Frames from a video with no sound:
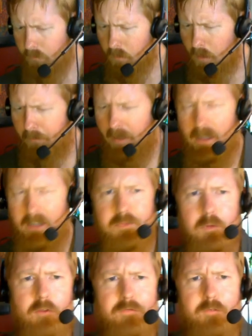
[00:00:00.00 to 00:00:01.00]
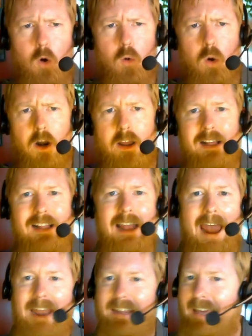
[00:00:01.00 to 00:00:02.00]
But let's move forward
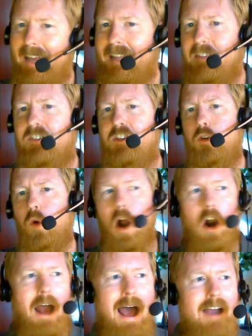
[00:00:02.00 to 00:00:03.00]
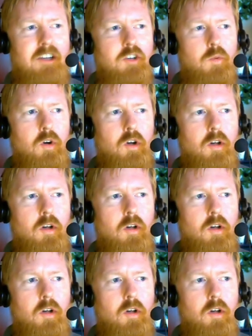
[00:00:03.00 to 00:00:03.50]
and get into our actual